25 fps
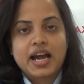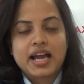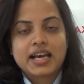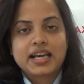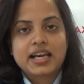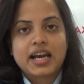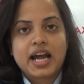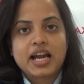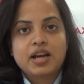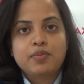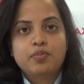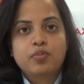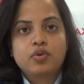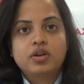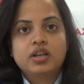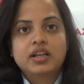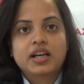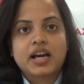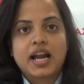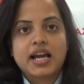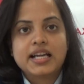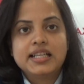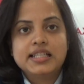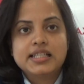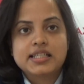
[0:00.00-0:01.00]
at
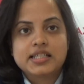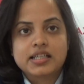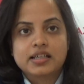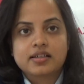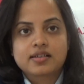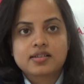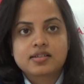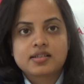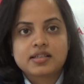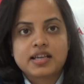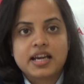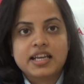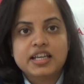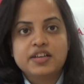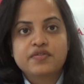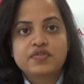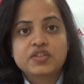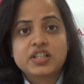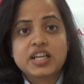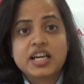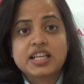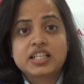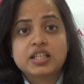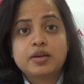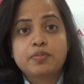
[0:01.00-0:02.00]
9.96 and
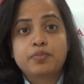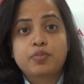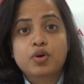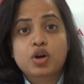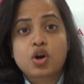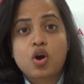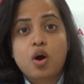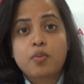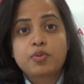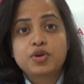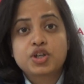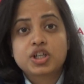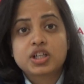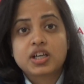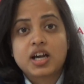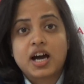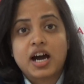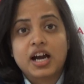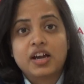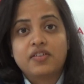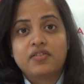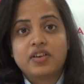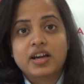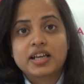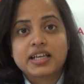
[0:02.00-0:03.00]
Nifty ATM Put Option IV
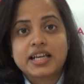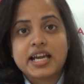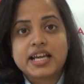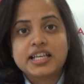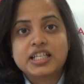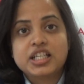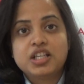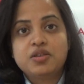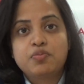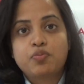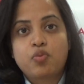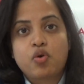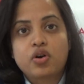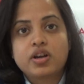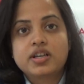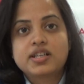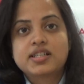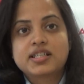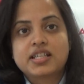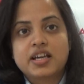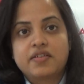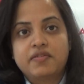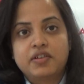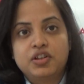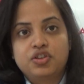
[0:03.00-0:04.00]
at
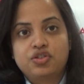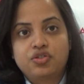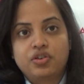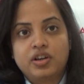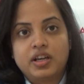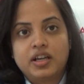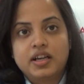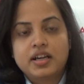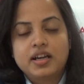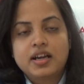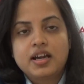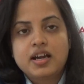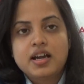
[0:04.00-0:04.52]
18.73.